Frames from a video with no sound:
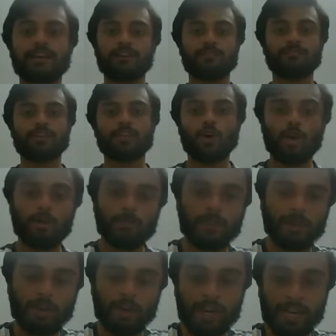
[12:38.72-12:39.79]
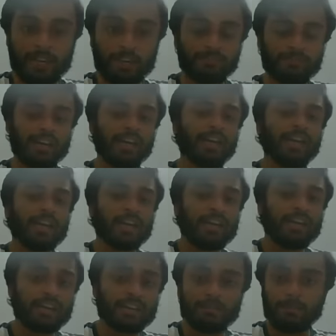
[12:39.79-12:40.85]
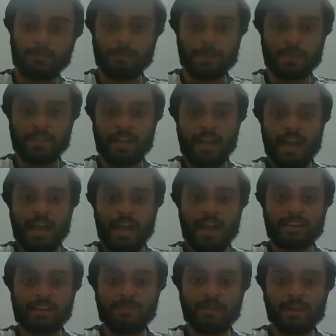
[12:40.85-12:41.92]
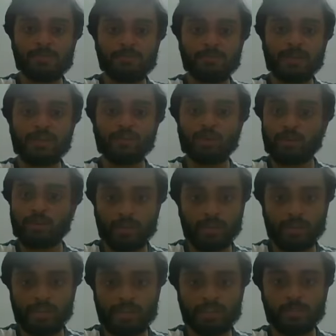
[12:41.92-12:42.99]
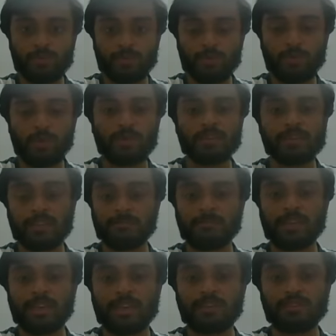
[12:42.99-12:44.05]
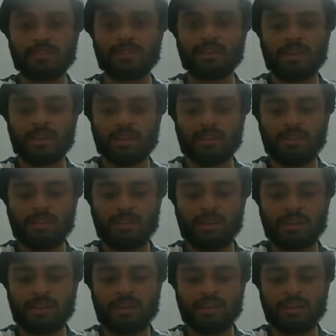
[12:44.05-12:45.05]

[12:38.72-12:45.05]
head of the government or head of the republic, and he was being notorious for something else called